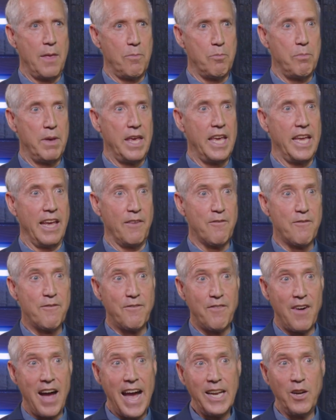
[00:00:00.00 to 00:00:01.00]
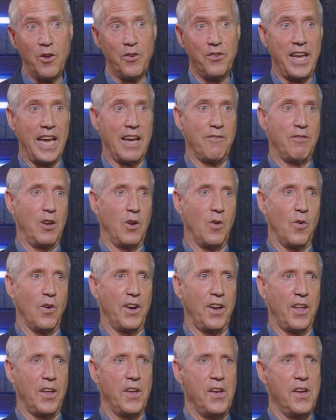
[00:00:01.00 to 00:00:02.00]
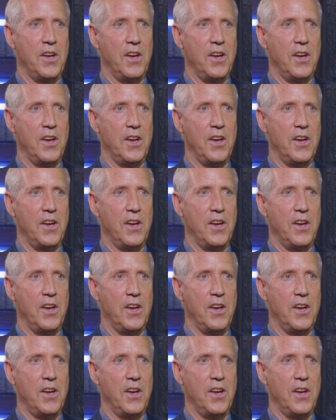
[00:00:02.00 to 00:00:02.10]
and big and final day of the Lord,